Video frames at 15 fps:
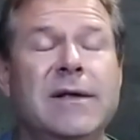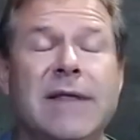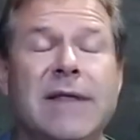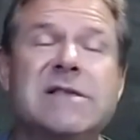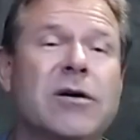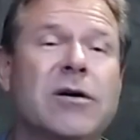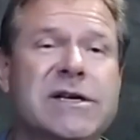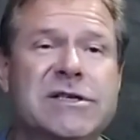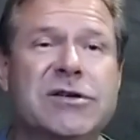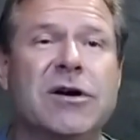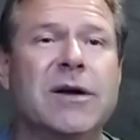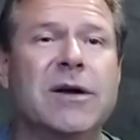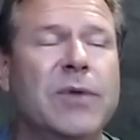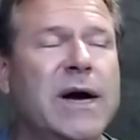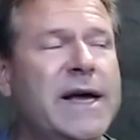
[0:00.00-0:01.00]
That's how I
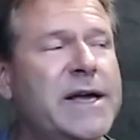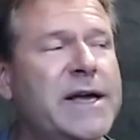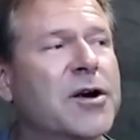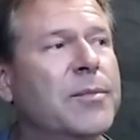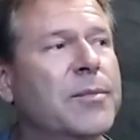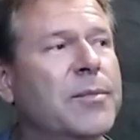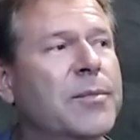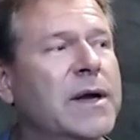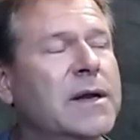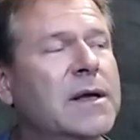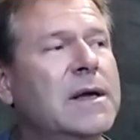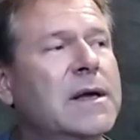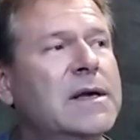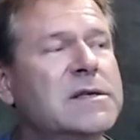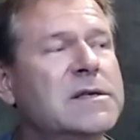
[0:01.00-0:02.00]
started by ear, but
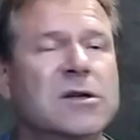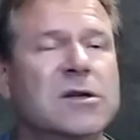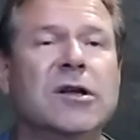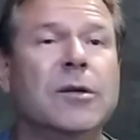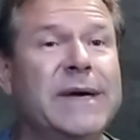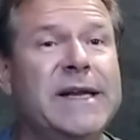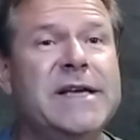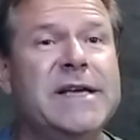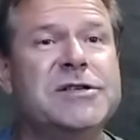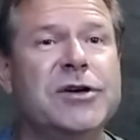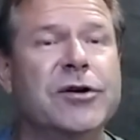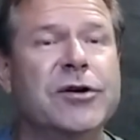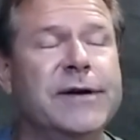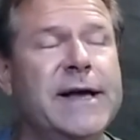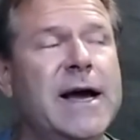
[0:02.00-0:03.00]
it's a little bit
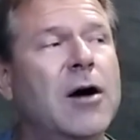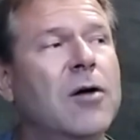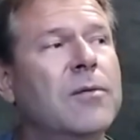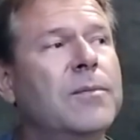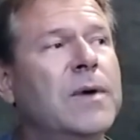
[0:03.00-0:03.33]
easier now.